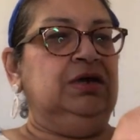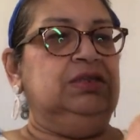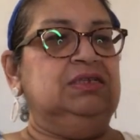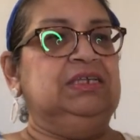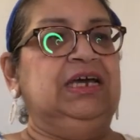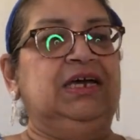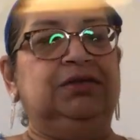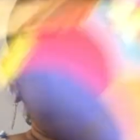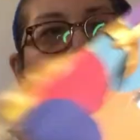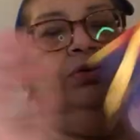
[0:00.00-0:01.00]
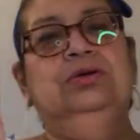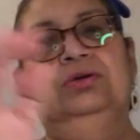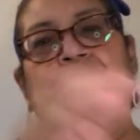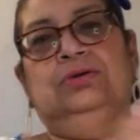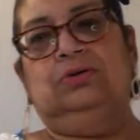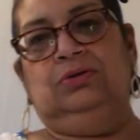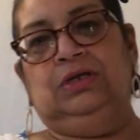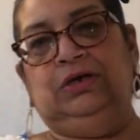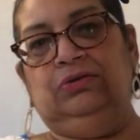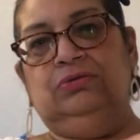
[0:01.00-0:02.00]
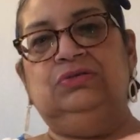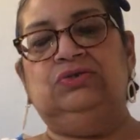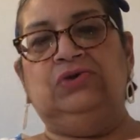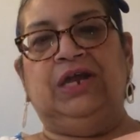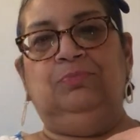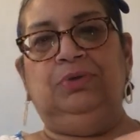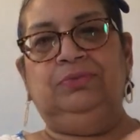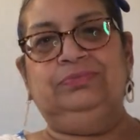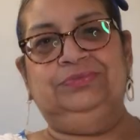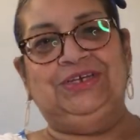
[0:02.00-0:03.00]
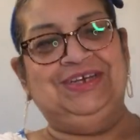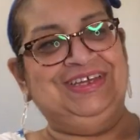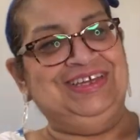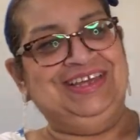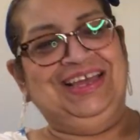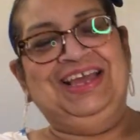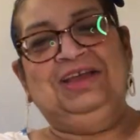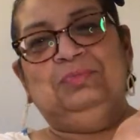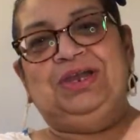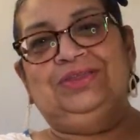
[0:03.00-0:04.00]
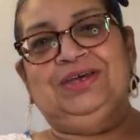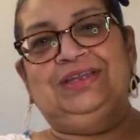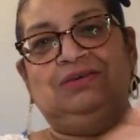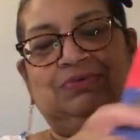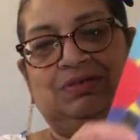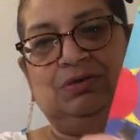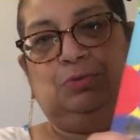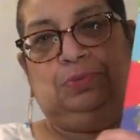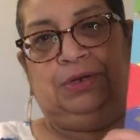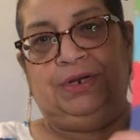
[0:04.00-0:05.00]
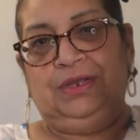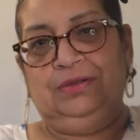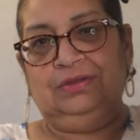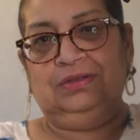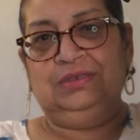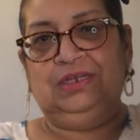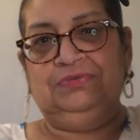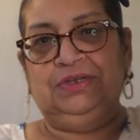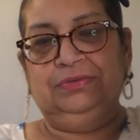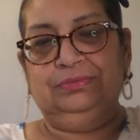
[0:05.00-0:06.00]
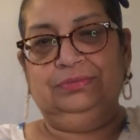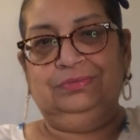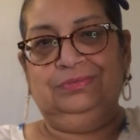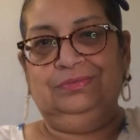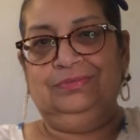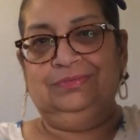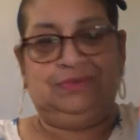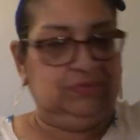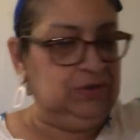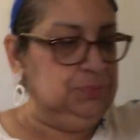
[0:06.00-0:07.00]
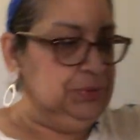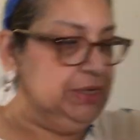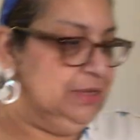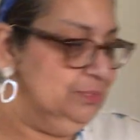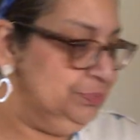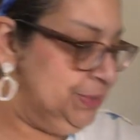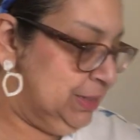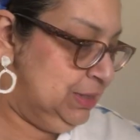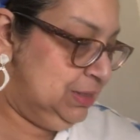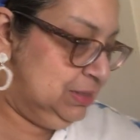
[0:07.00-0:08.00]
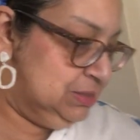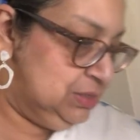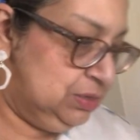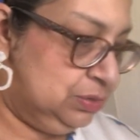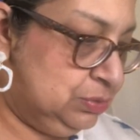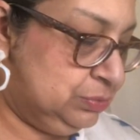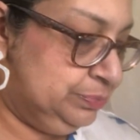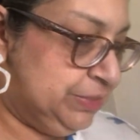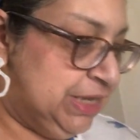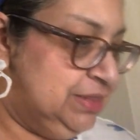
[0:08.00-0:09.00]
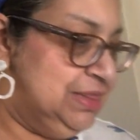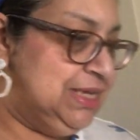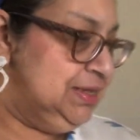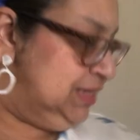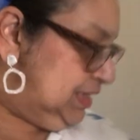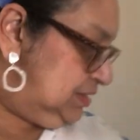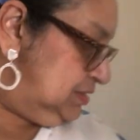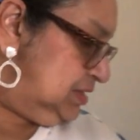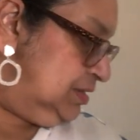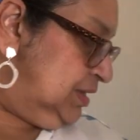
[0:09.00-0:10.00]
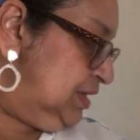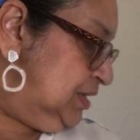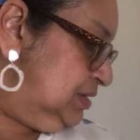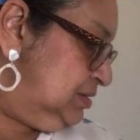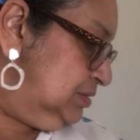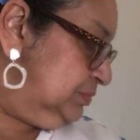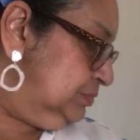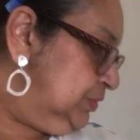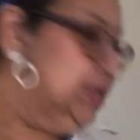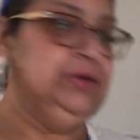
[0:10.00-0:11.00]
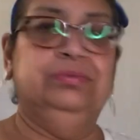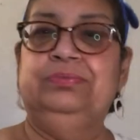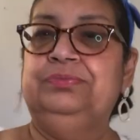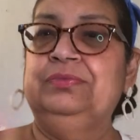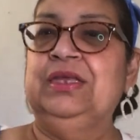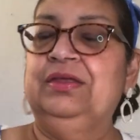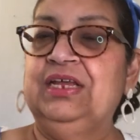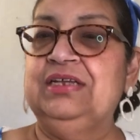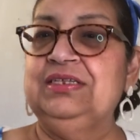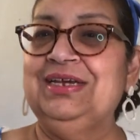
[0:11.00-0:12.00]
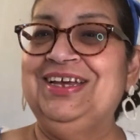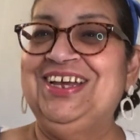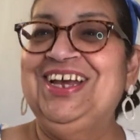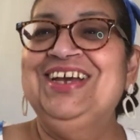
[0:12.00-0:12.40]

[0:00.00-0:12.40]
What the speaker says: The sides are like a little stripe. But I thought that was so pretty. I love it. Very pretty. So, I think that is it, guys. Yeah, that's it.